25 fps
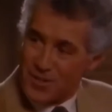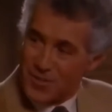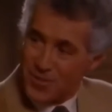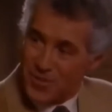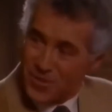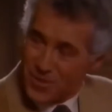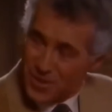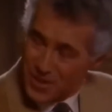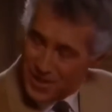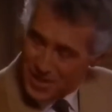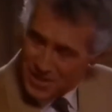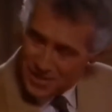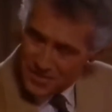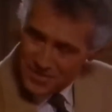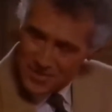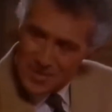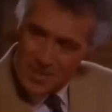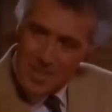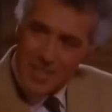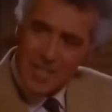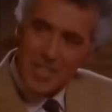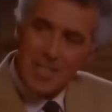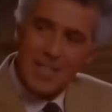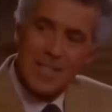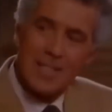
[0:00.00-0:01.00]
wants
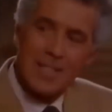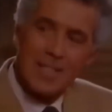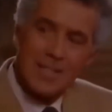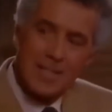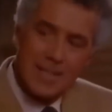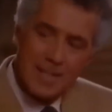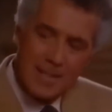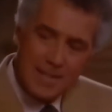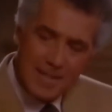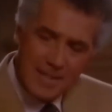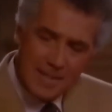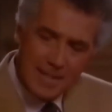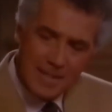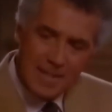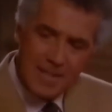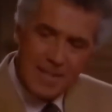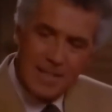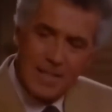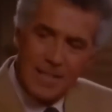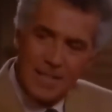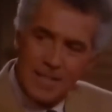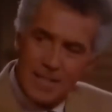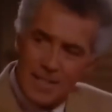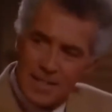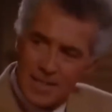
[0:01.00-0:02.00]
forgiveness?
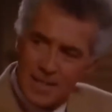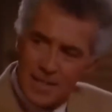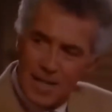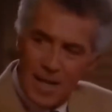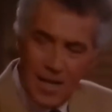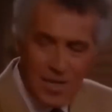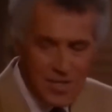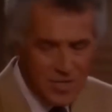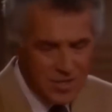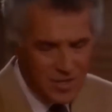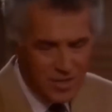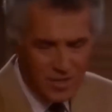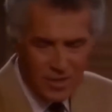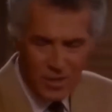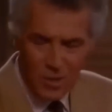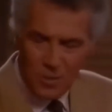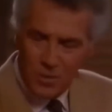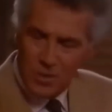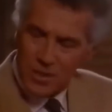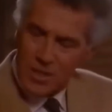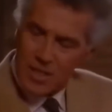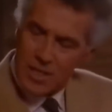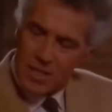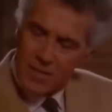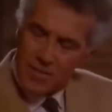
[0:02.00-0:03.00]
I certainly
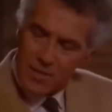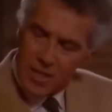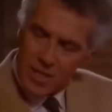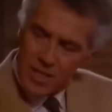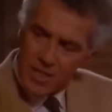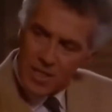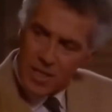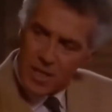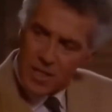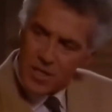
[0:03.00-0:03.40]
hope you didn't give her that